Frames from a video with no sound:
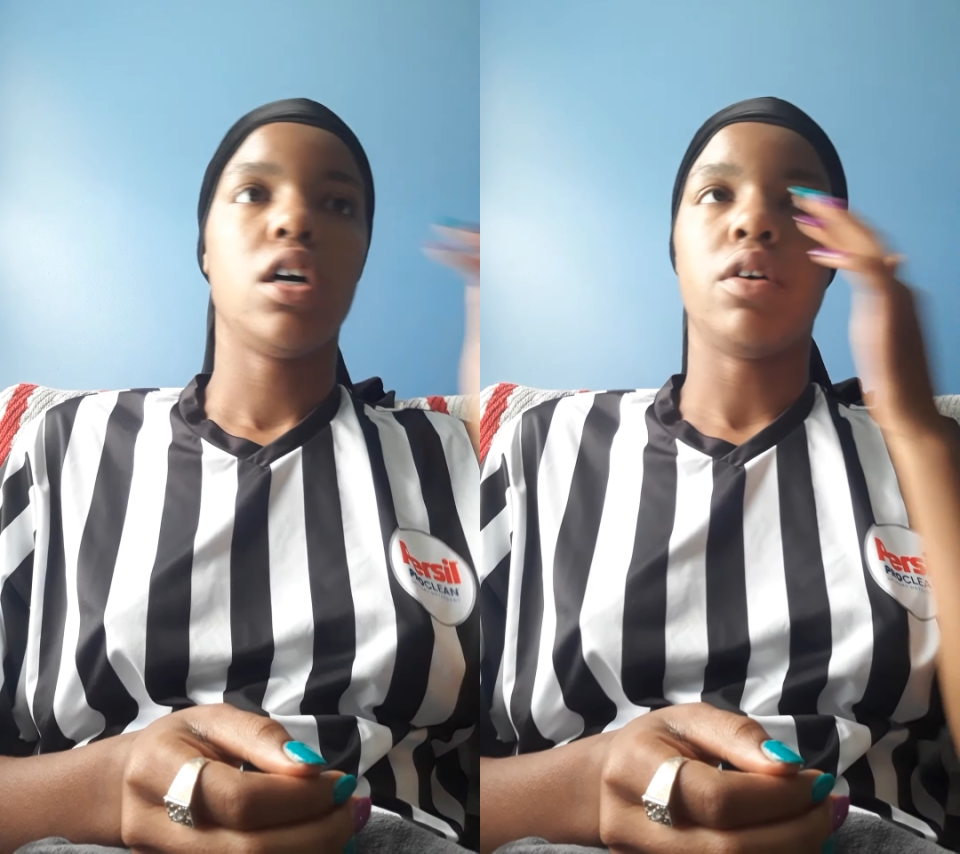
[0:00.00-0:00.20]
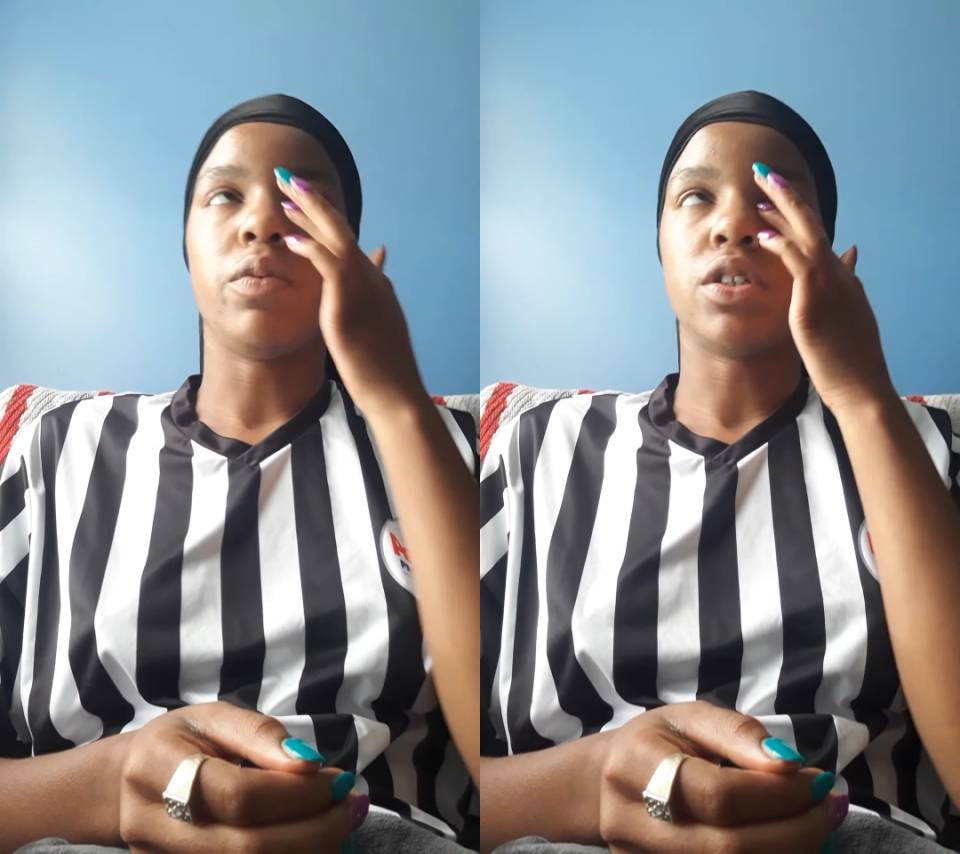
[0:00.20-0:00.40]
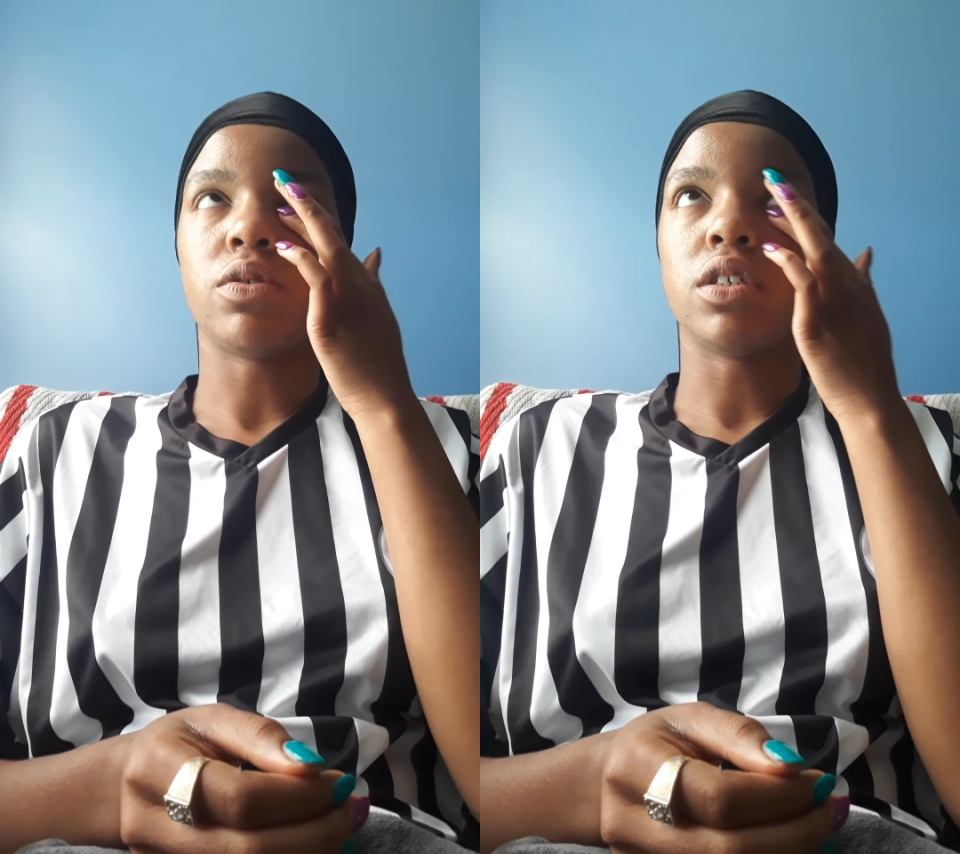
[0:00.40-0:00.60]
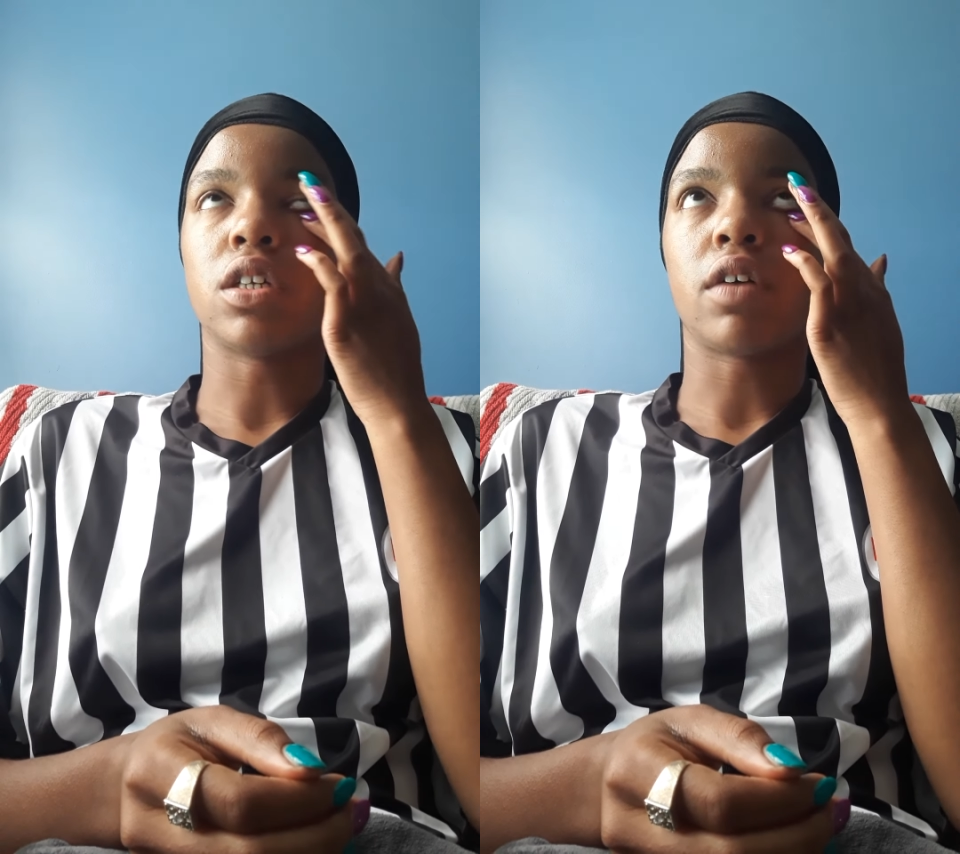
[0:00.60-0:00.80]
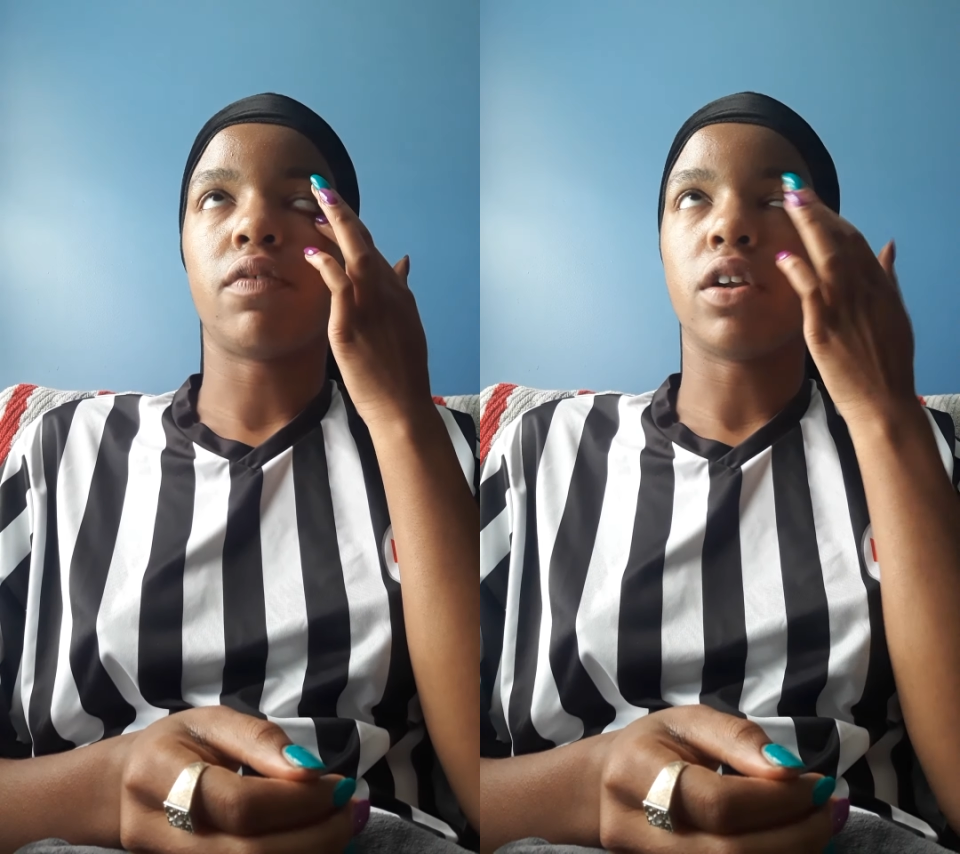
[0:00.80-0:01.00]
which was
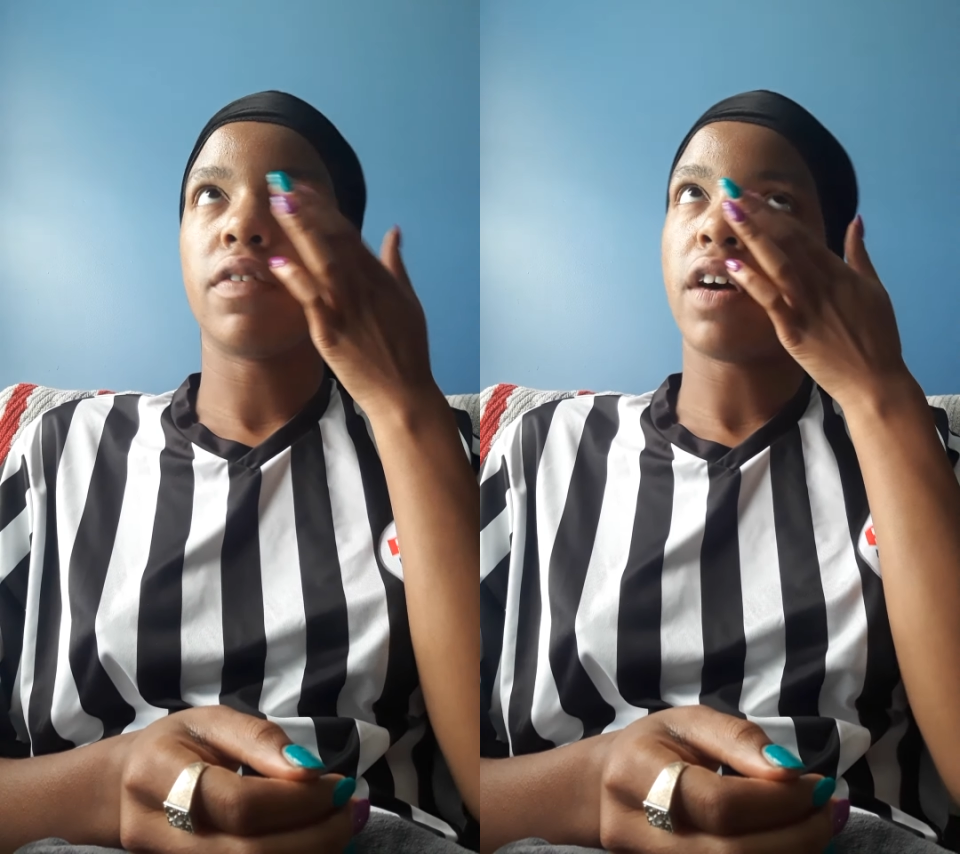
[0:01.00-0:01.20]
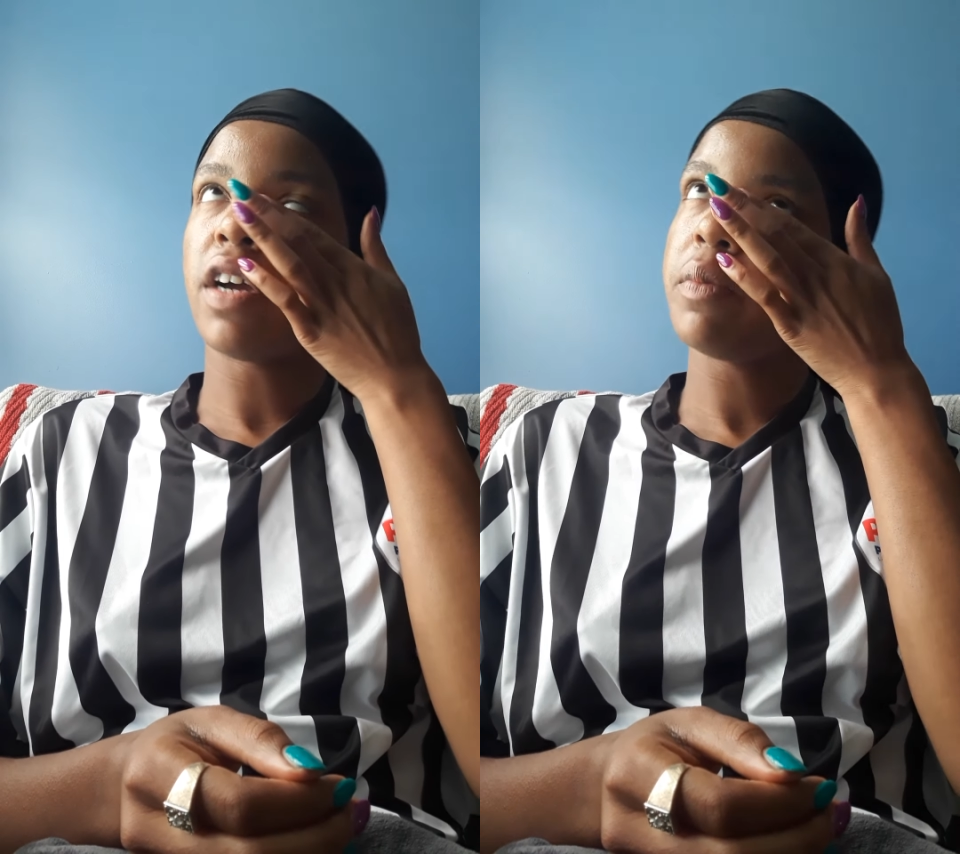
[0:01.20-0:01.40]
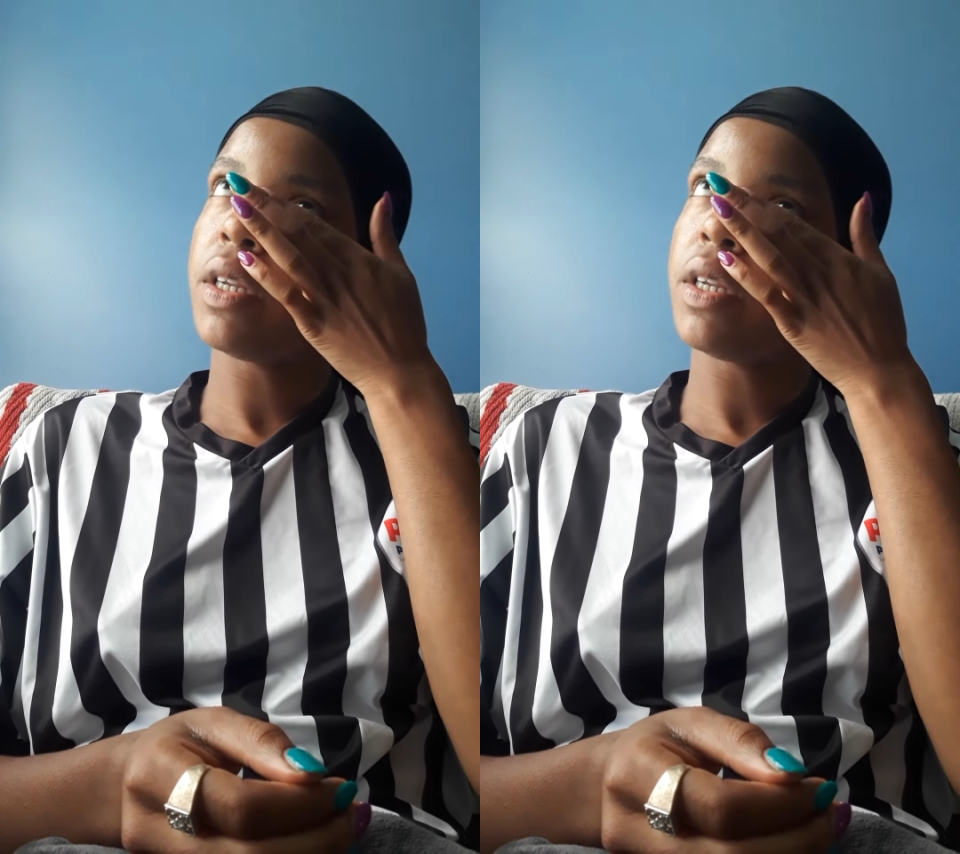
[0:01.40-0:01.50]
like 45